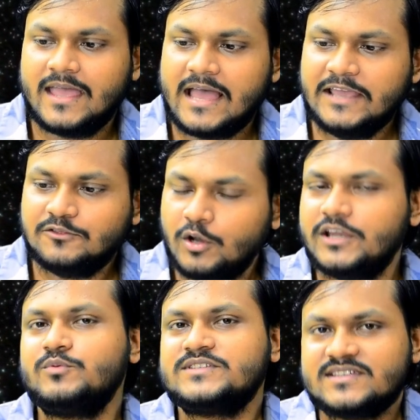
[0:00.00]
I thought
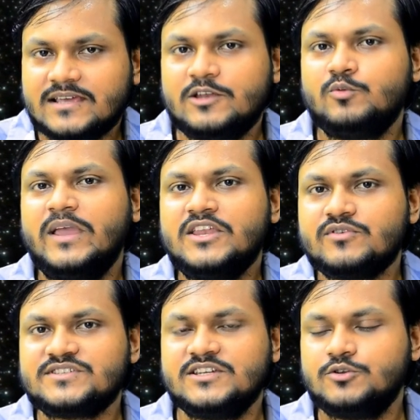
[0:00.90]
it would be
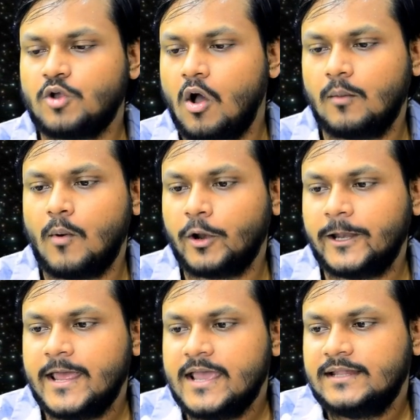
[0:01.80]
interesting to talk about
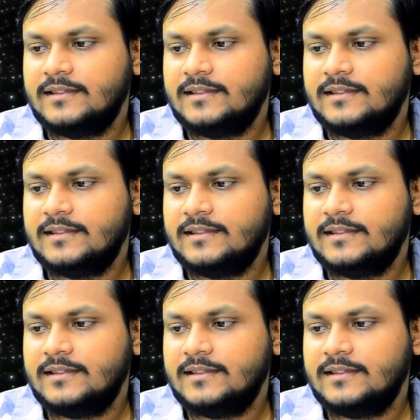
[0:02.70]
it.